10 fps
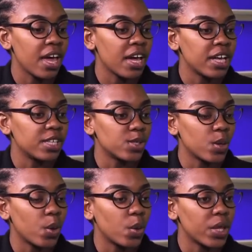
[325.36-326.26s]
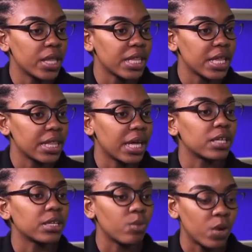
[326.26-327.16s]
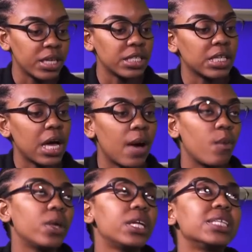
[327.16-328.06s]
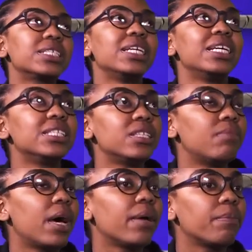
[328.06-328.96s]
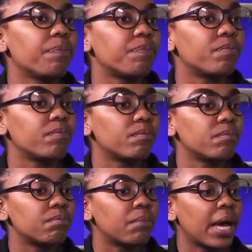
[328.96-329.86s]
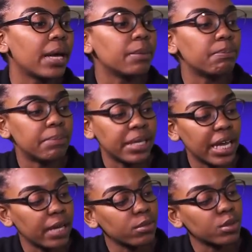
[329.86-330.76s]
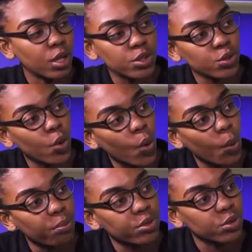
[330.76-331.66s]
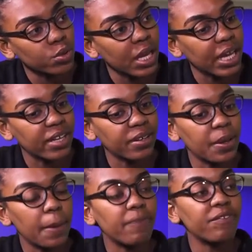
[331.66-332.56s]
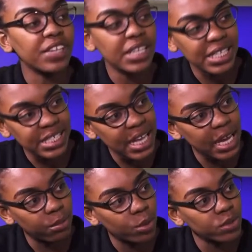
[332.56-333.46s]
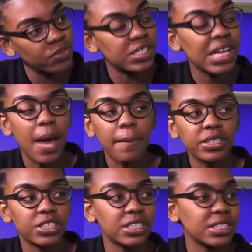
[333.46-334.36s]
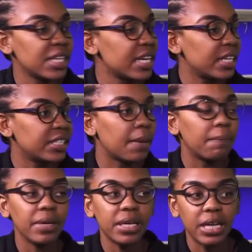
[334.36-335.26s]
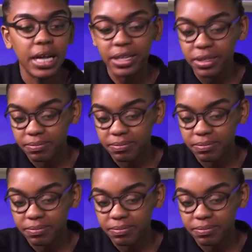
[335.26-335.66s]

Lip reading: So that what escalated my being able not to cope, to like feeling sad most of the time, and just end up being in like